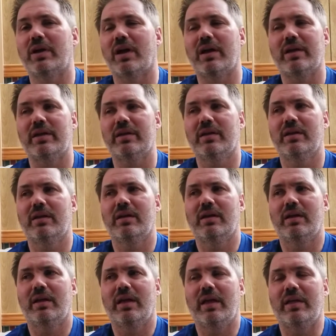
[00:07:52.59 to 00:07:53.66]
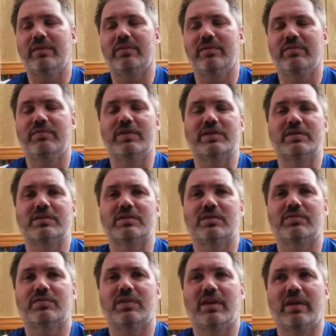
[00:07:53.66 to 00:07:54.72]
I had visions
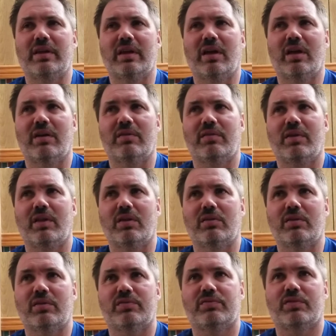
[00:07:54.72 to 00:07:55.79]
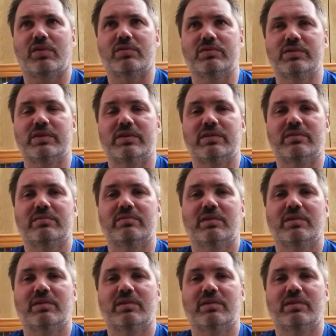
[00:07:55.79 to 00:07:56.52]
of the frozen,